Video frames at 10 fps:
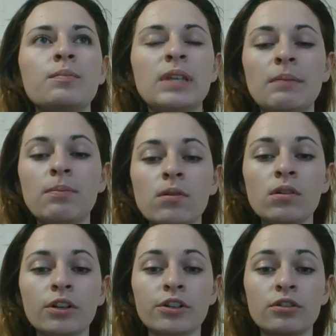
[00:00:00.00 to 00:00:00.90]

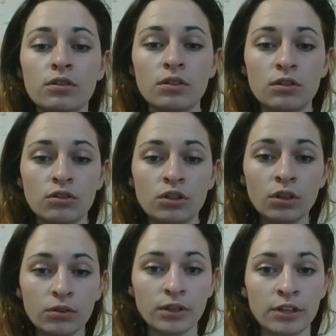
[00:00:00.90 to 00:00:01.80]
people or
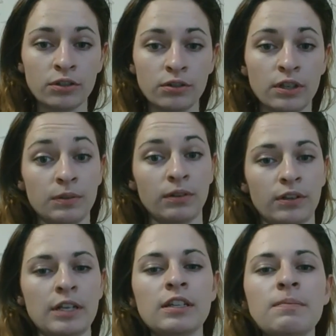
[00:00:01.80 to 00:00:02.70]
children or students with
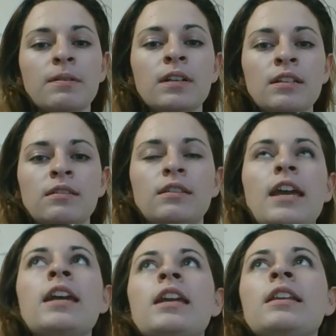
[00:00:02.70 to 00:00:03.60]
learning disabilities,
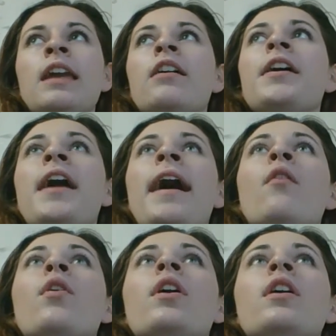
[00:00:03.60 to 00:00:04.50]
they can carry out